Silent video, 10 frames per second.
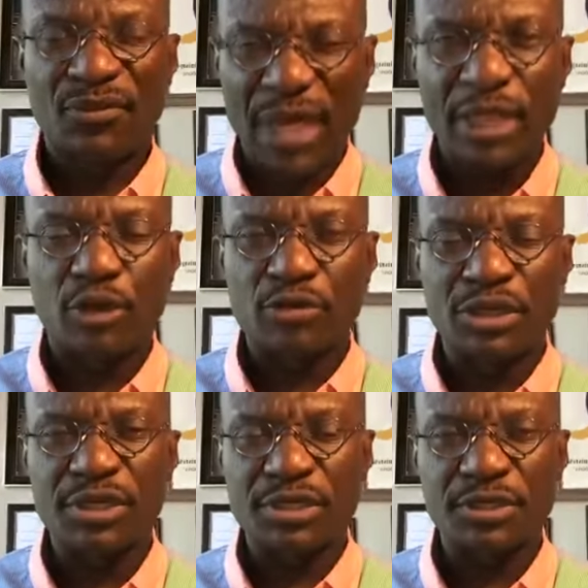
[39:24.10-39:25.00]
Thank you,
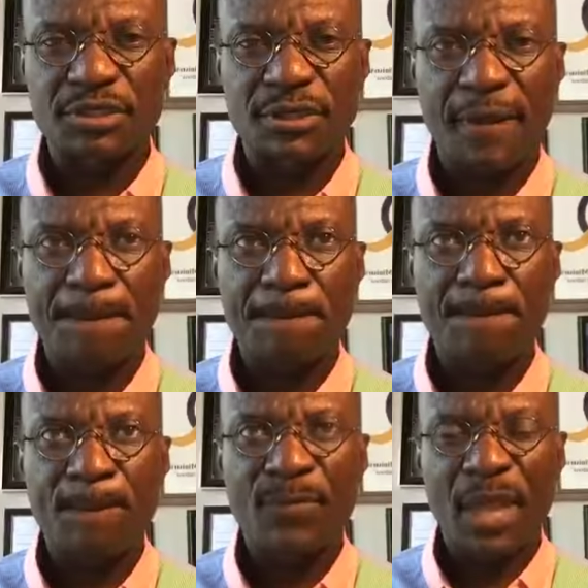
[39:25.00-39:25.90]
Jesus.
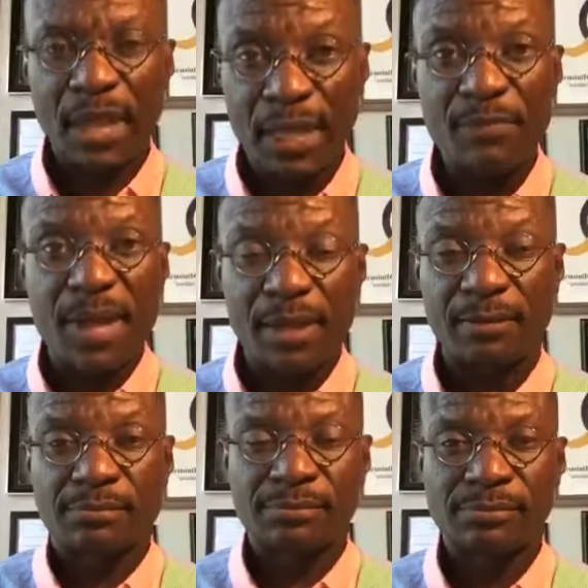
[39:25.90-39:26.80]

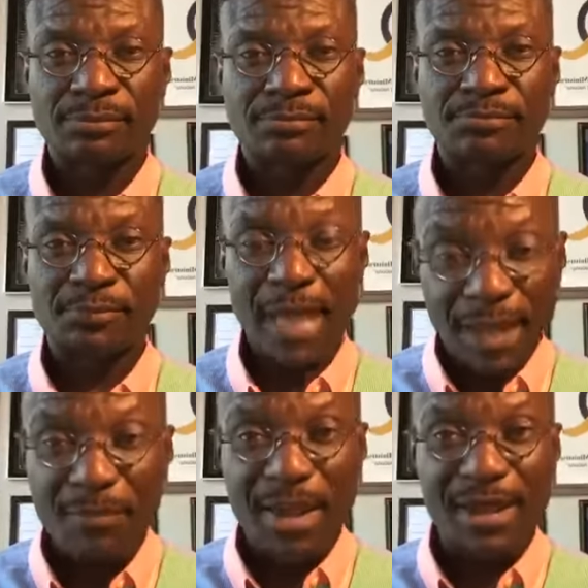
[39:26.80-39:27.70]
Amen.
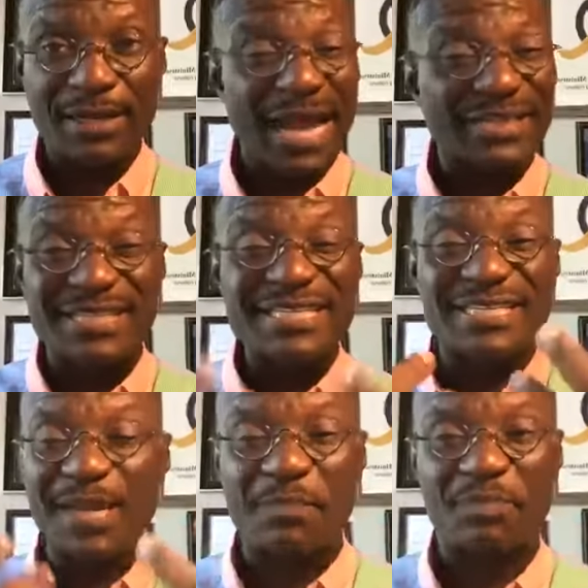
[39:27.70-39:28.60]
Amen. That
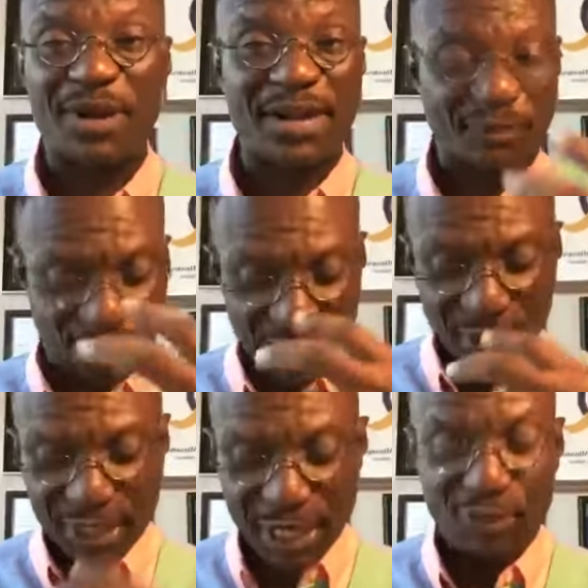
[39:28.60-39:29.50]
sincere prayer
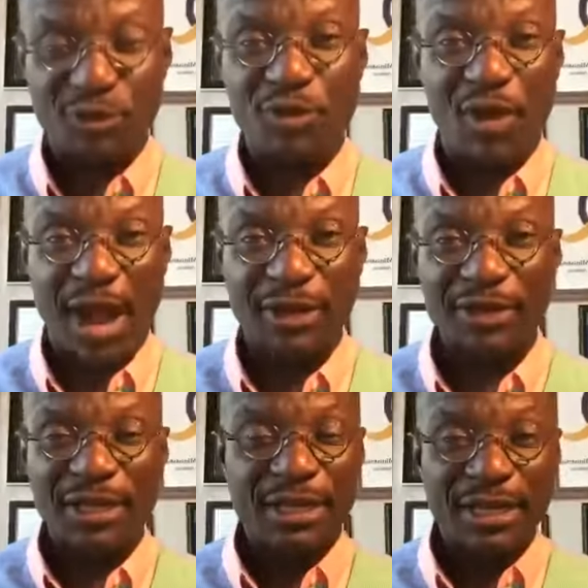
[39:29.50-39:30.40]
into your heart.
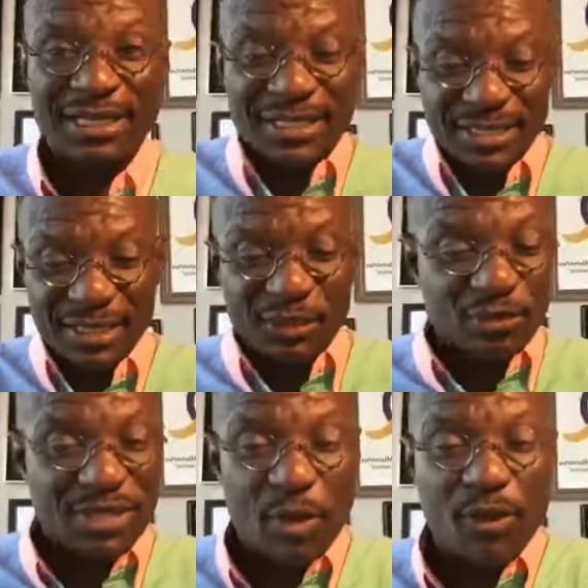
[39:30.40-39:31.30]
Listen,
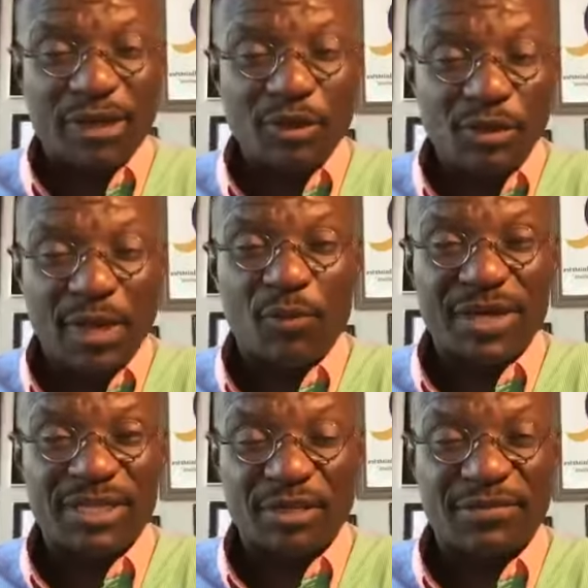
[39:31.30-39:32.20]
you hear
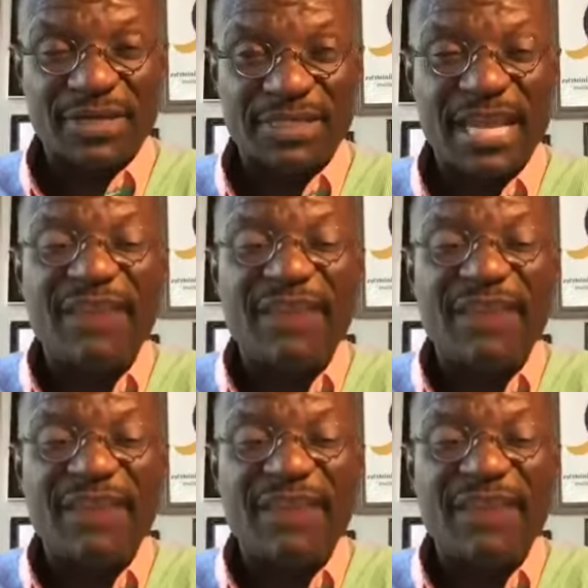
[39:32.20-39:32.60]
what the scripture says.